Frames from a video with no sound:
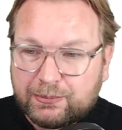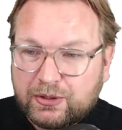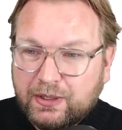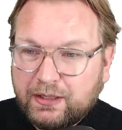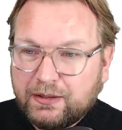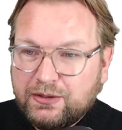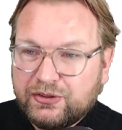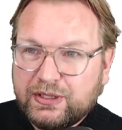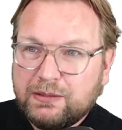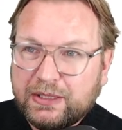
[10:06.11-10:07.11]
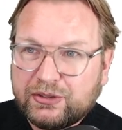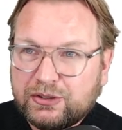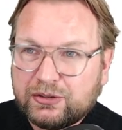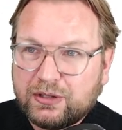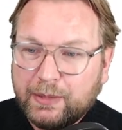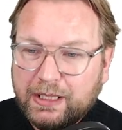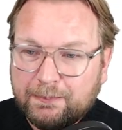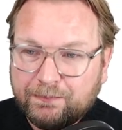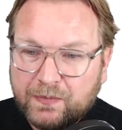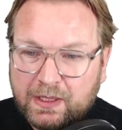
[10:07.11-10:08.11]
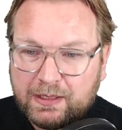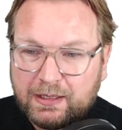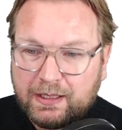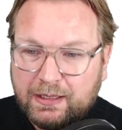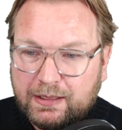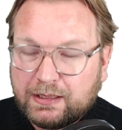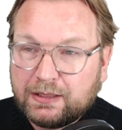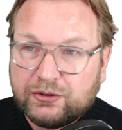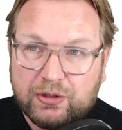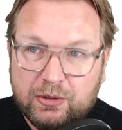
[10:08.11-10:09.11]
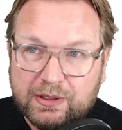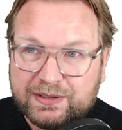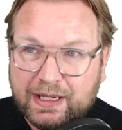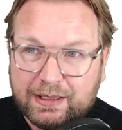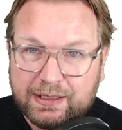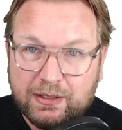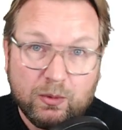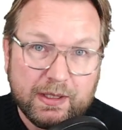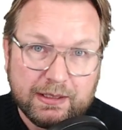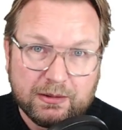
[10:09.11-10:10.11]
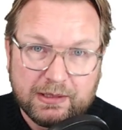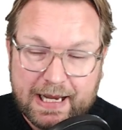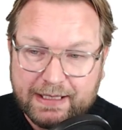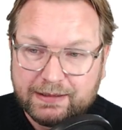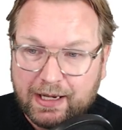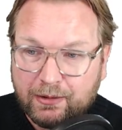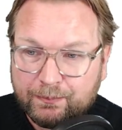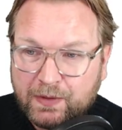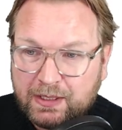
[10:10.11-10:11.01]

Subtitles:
So here you see the messages coming in, and I can show you exactly what I don't like now.